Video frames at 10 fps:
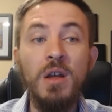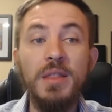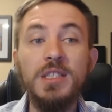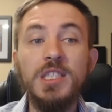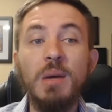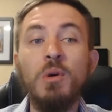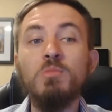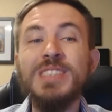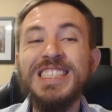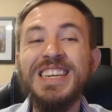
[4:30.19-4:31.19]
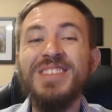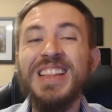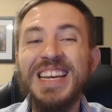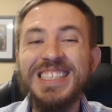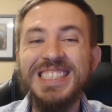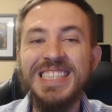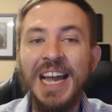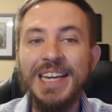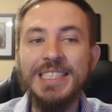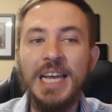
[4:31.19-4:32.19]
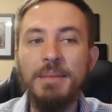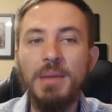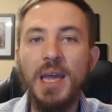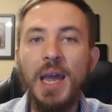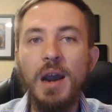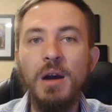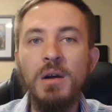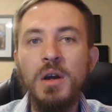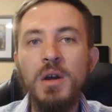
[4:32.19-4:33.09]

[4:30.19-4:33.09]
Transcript: than someone receiving the exact same care,